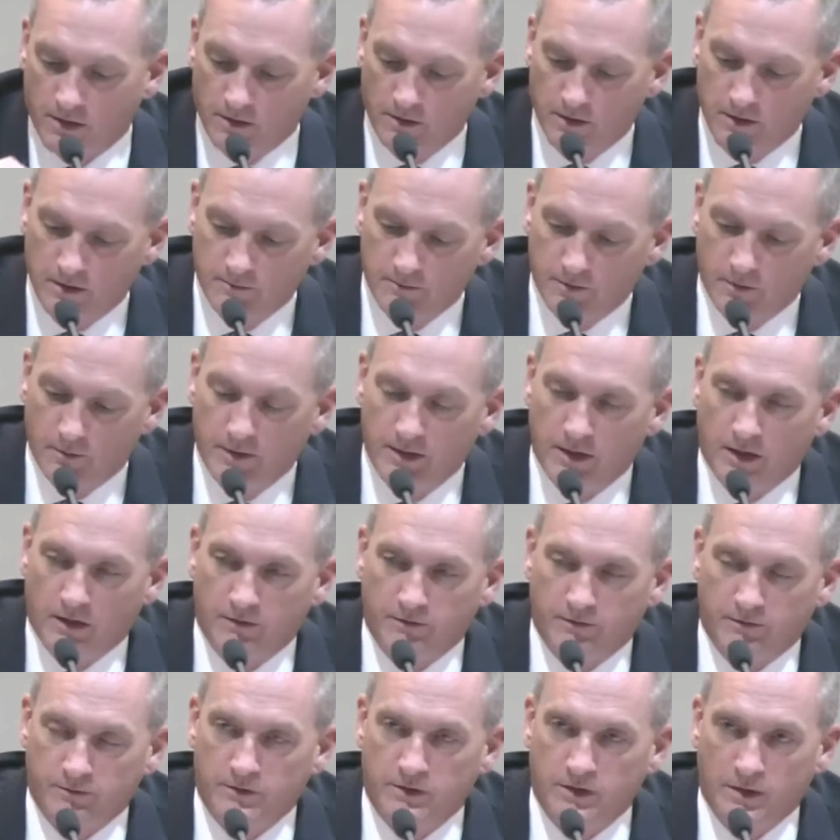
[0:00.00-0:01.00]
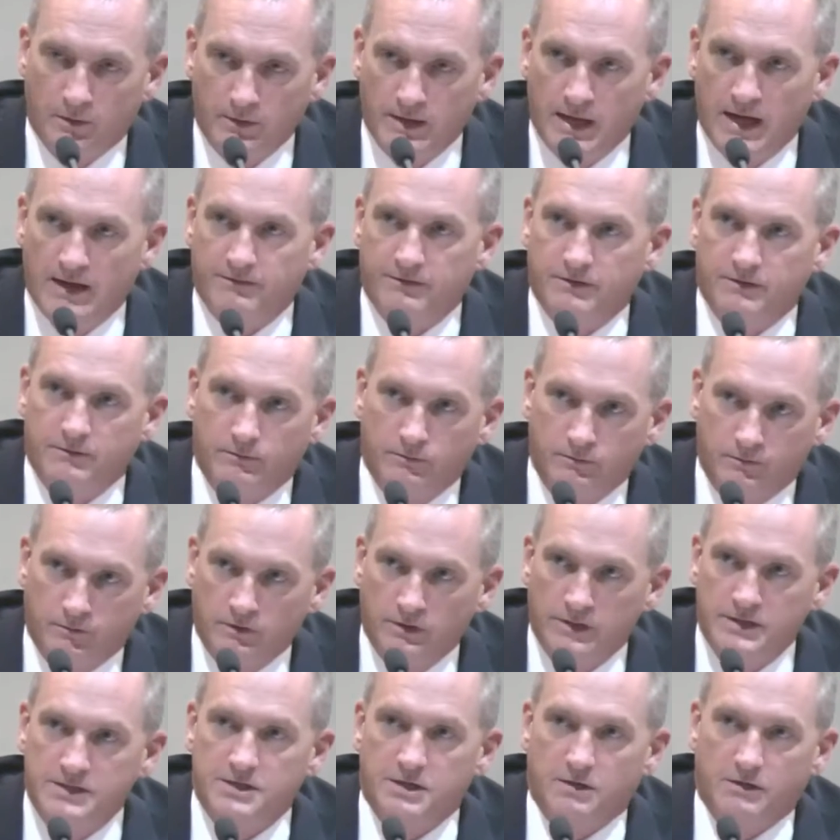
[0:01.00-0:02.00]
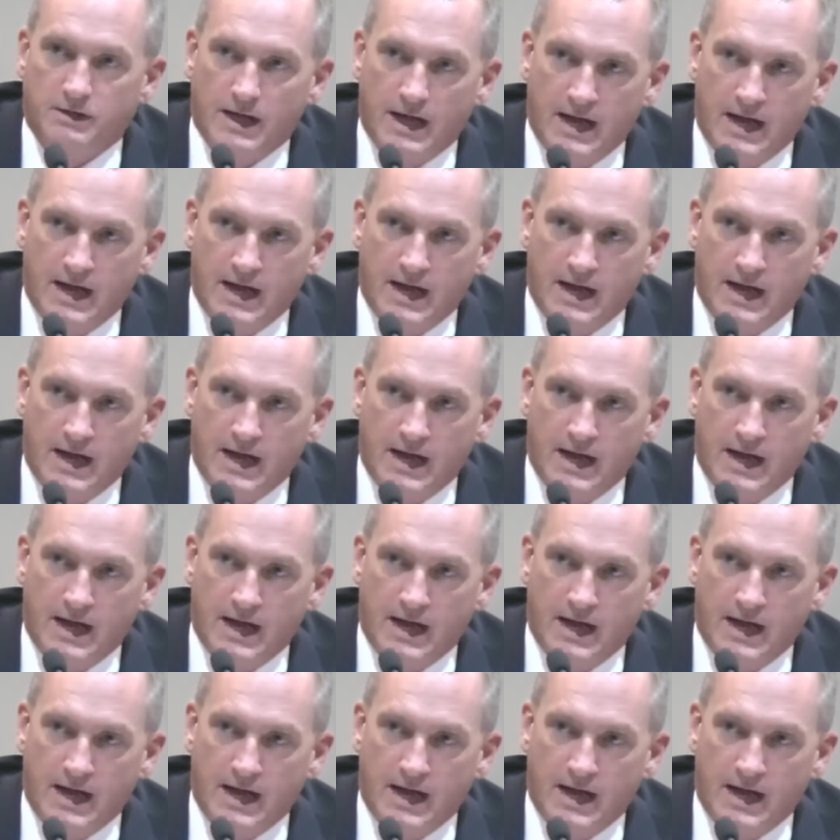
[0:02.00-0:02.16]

current, but we also, you know, we have to release our